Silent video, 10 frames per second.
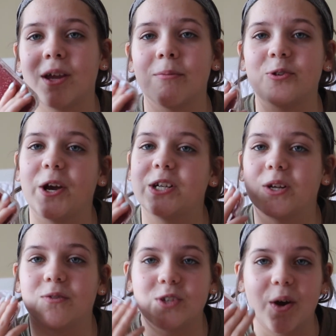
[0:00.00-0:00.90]

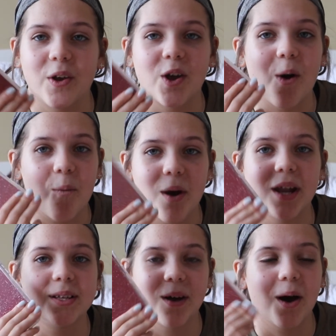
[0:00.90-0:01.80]
demonstration of showing y'all what
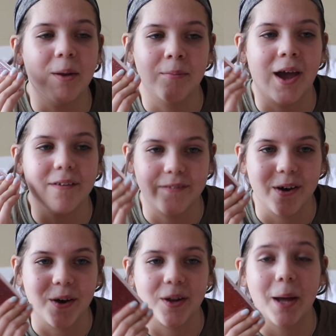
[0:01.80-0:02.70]
is on my
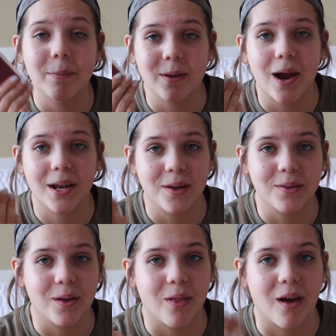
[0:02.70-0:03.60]
phone. I'm sorry it took
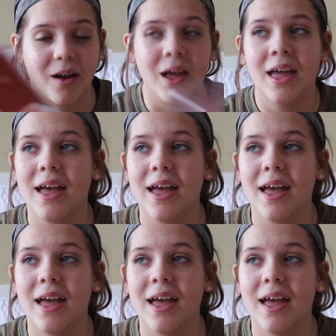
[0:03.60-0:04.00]
so long.